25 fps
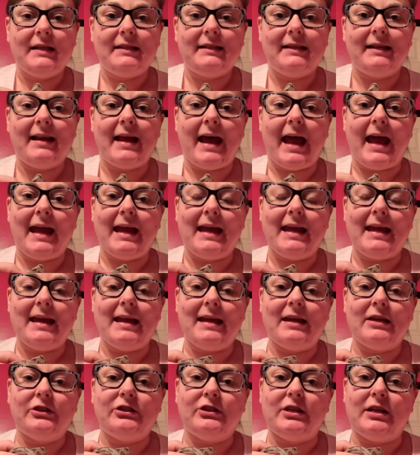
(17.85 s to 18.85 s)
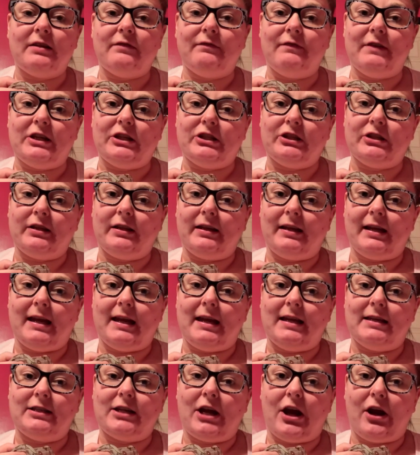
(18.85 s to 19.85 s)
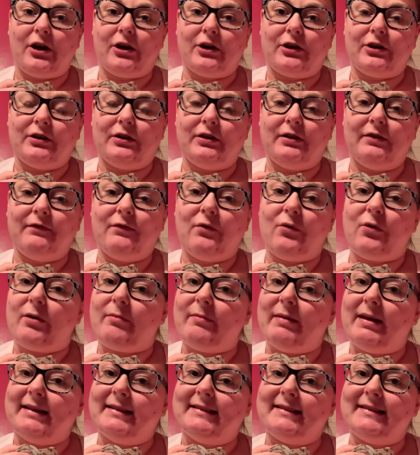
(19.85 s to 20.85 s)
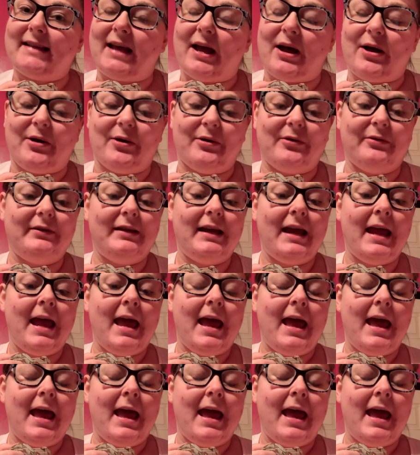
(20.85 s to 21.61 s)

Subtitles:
Today she officially turned 4 months old.